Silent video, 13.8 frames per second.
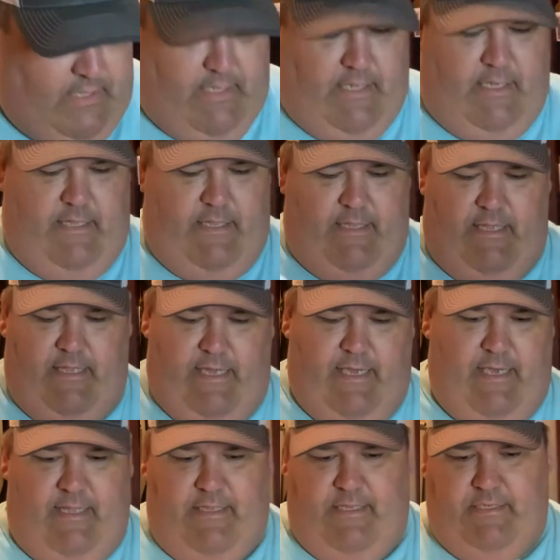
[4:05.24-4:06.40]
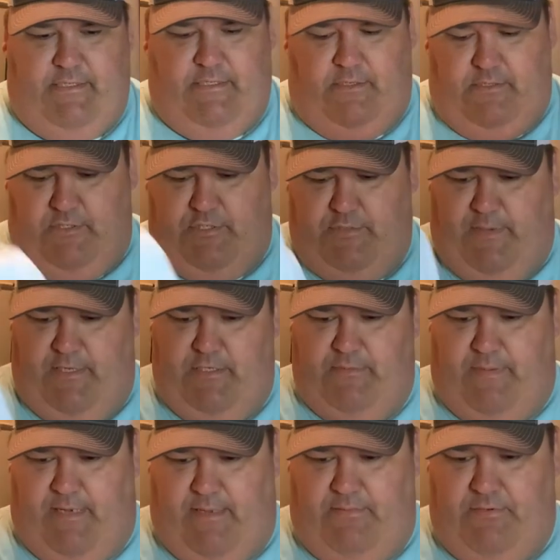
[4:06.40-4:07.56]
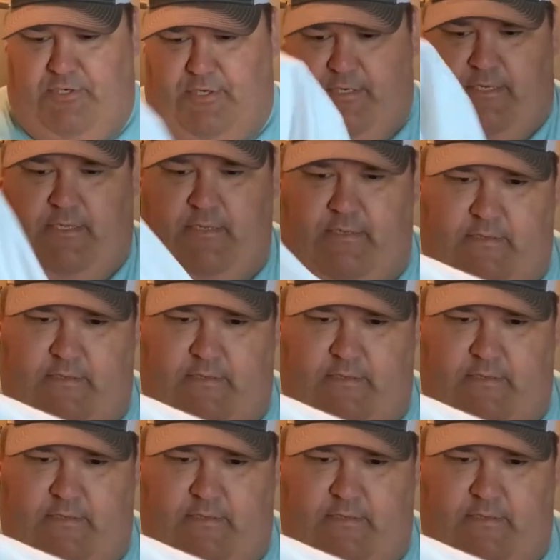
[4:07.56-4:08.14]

Uh, and then they had this little SpongeBob shirt.